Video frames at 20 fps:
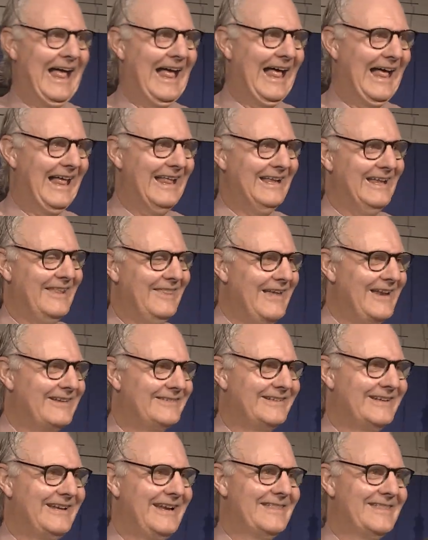That's
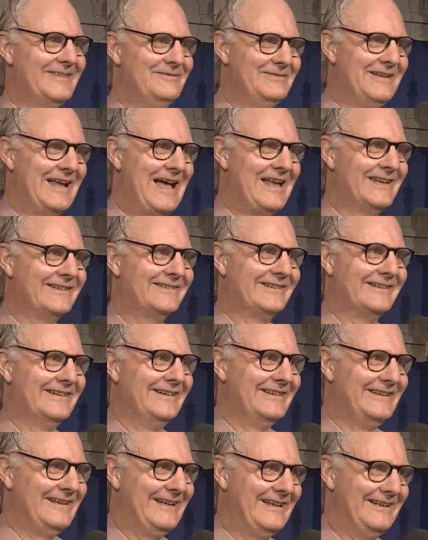to get them dancing
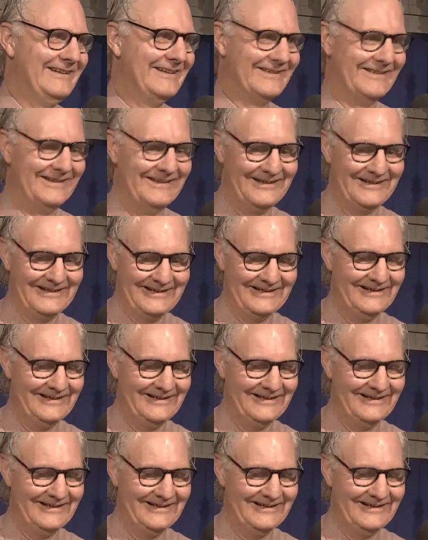at the end of the night.